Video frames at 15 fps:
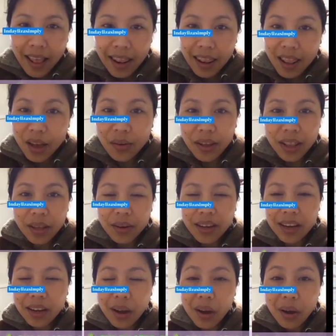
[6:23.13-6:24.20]
Hello, hello,
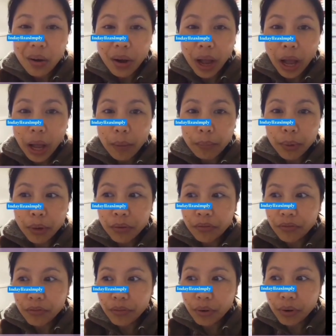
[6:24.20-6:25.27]
hello. Happy
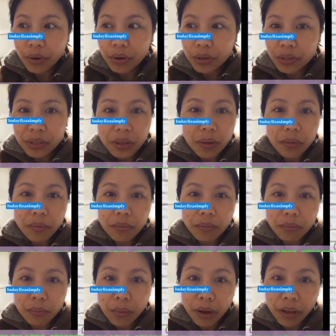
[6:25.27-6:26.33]
first
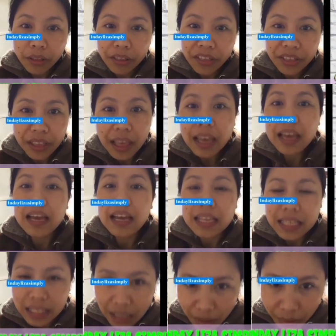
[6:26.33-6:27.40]
month.
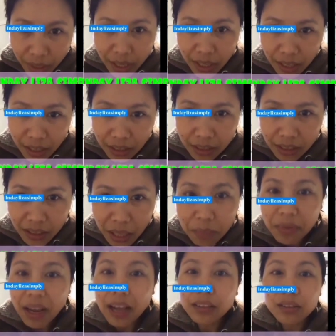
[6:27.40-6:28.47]
Sorry,
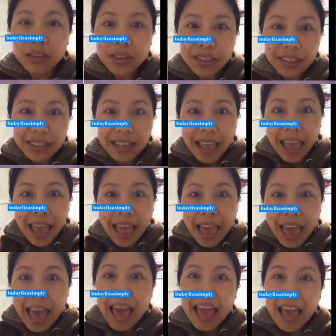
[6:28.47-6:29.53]
Team Cactus.
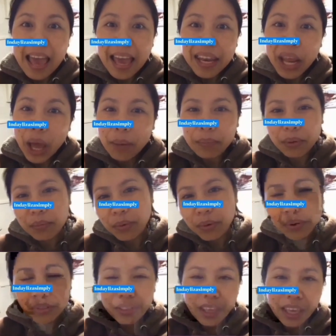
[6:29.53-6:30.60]
And happy
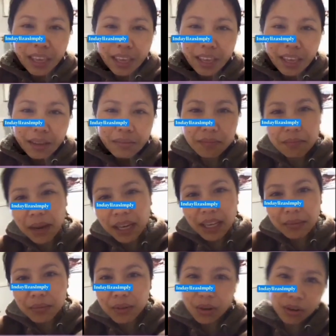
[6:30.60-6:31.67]
birthday,
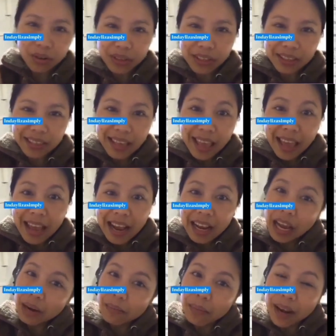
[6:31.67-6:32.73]
Madam Jox.
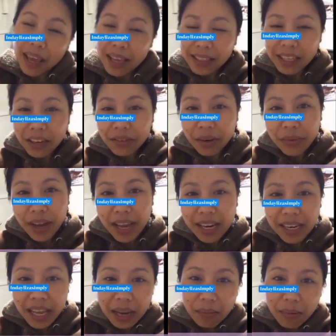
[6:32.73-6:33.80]
God bless
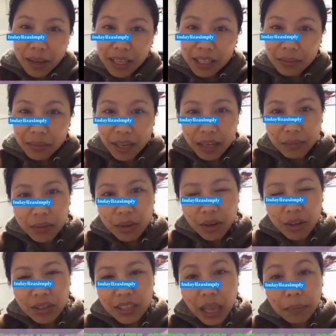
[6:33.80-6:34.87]
everyone. God bless Madam
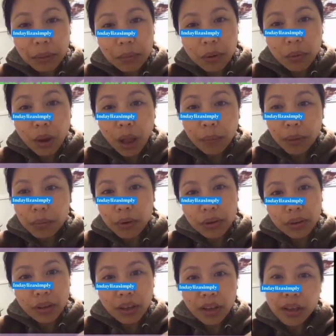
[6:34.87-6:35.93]
Jox. Happy birthday, happy
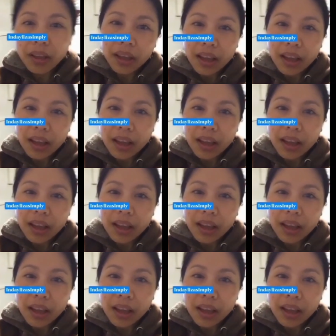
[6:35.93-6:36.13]
birthday.